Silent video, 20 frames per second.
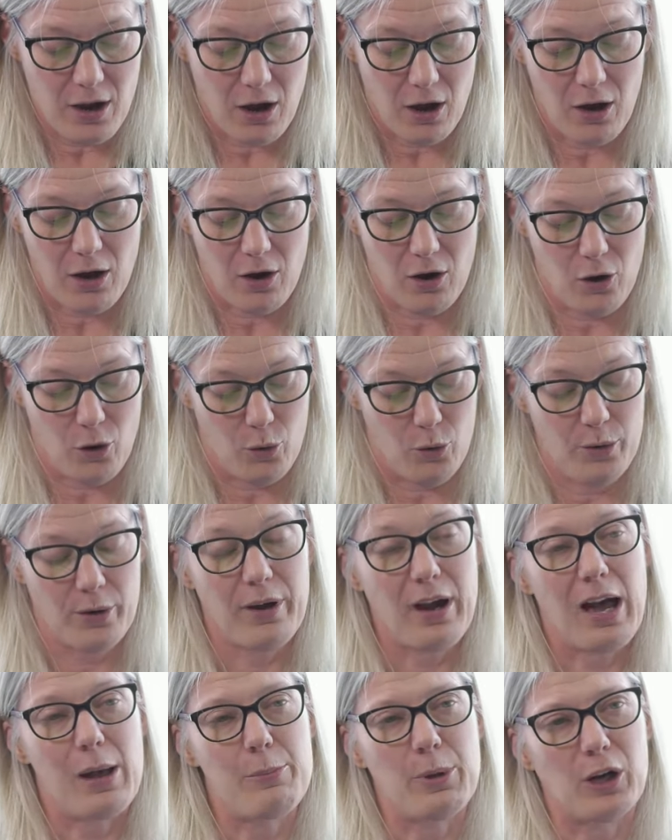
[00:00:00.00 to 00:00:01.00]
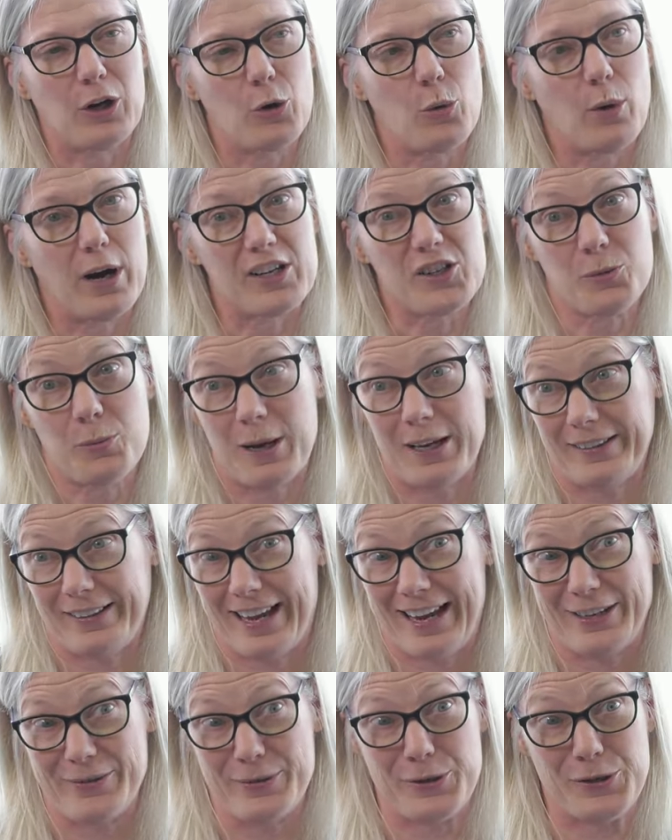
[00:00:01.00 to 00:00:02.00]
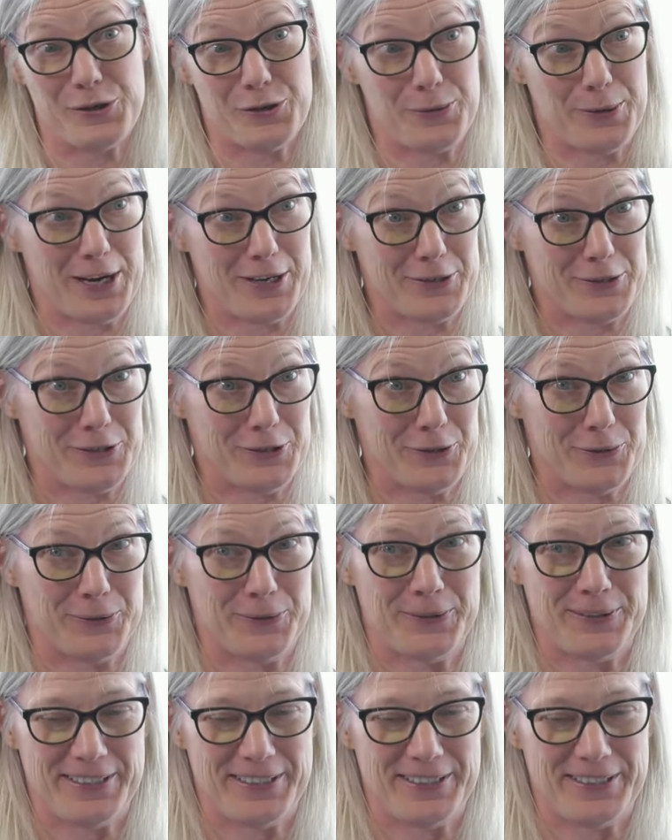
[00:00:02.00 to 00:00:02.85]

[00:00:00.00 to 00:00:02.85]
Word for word: Uh-oh, I better watch my language around you.